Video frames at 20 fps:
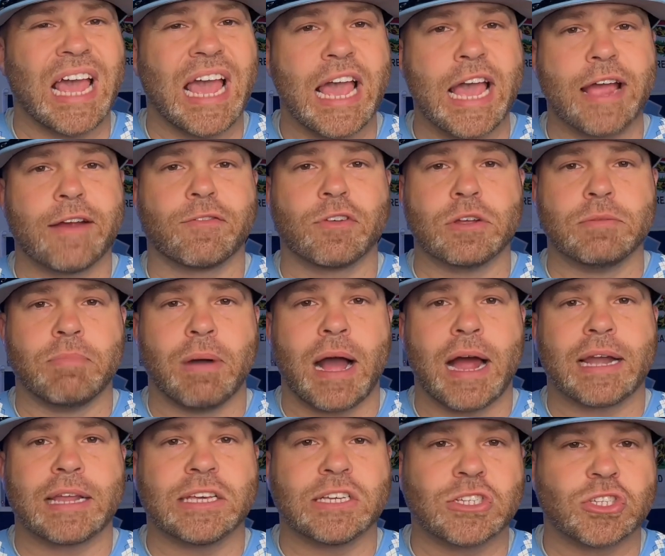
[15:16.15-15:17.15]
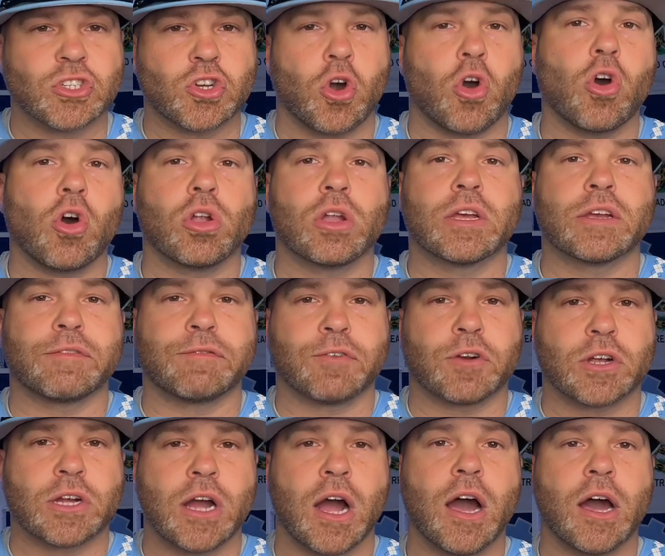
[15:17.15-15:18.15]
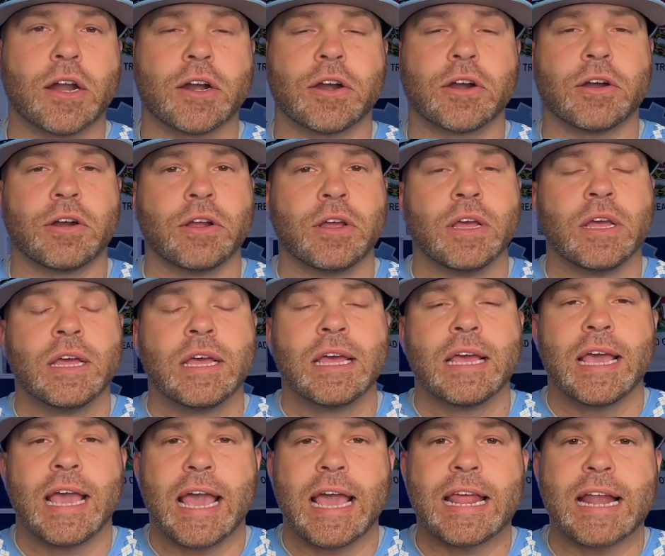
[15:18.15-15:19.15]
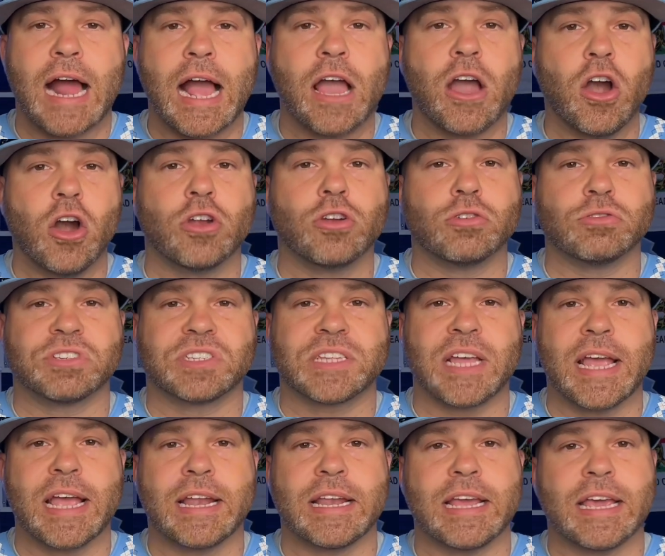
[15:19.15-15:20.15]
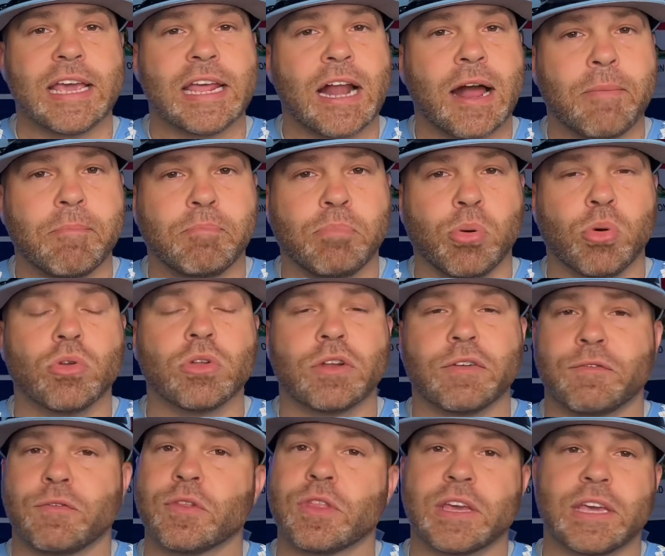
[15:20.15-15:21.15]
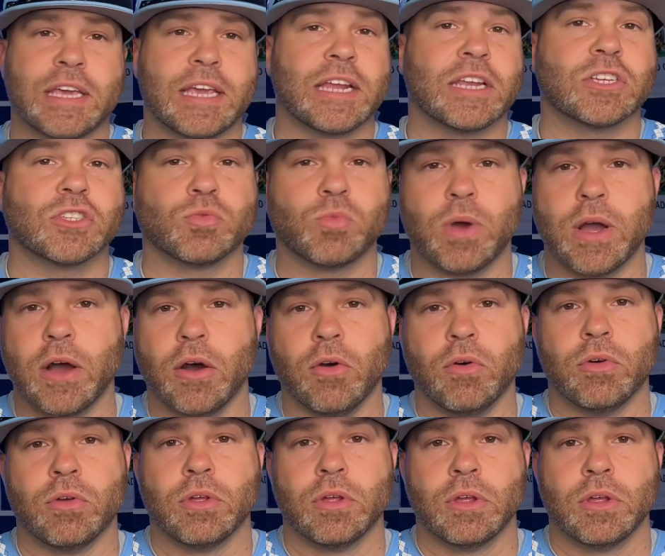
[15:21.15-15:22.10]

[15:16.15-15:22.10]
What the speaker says: Everybody is calling for Conner, and I understand it, and I'm pulling for the kid as well.